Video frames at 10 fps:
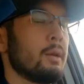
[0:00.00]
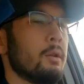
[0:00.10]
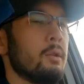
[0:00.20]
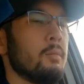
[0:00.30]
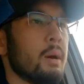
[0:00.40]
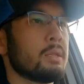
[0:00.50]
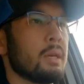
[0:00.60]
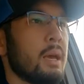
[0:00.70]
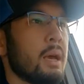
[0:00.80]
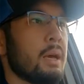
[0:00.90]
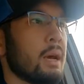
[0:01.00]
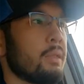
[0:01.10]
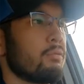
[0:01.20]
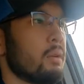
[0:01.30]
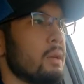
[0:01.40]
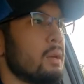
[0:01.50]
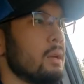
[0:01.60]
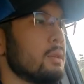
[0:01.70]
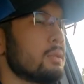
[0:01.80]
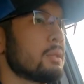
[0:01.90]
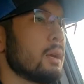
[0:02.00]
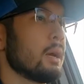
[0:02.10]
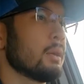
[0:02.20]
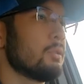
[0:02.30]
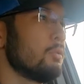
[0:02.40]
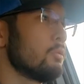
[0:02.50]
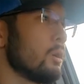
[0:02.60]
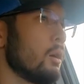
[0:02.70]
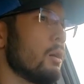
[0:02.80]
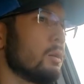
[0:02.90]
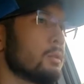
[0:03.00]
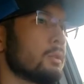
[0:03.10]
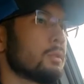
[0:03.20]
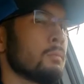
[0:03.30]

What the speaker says: You might say, hey, I got 3 kids, I got 2 dogs,